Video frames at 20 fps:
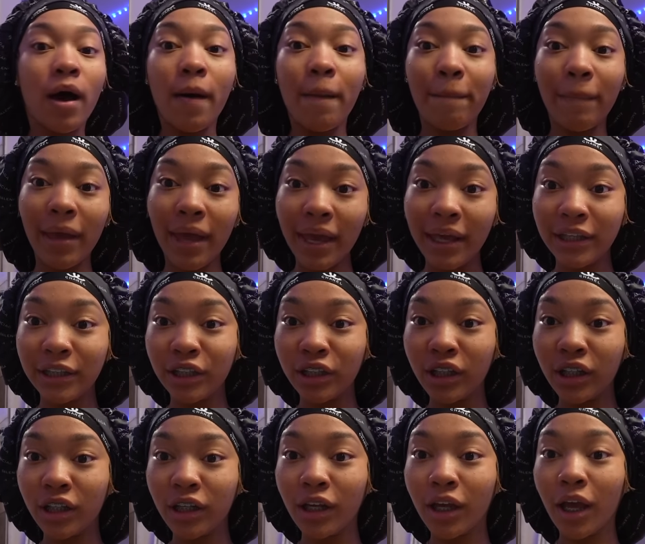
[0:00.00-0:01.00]

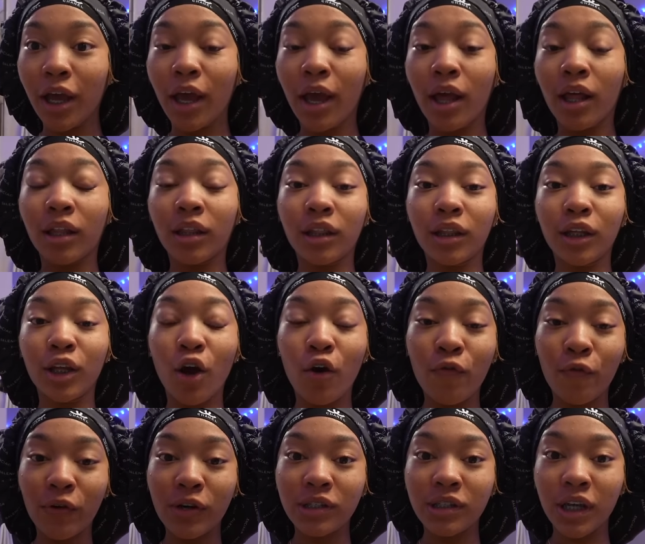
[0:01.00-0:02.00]
Imagine
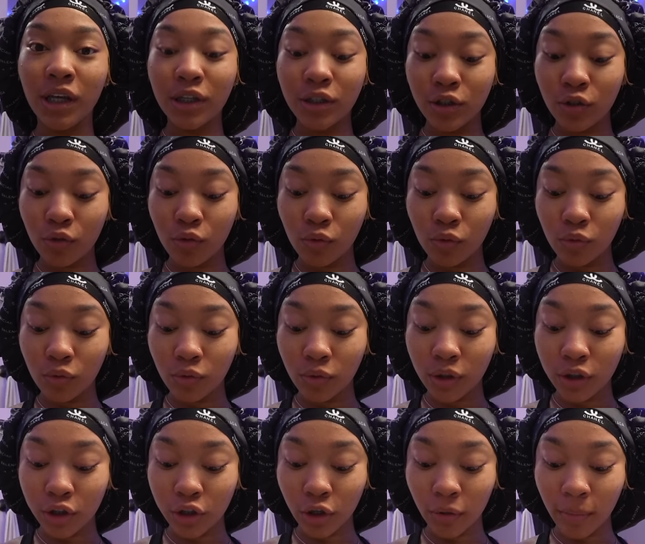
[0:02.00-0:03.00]
your first day of school
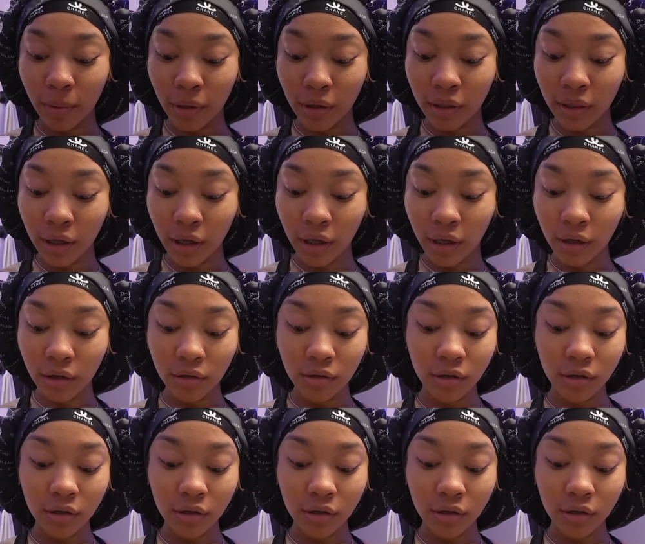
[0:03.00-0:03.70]
is your birthday.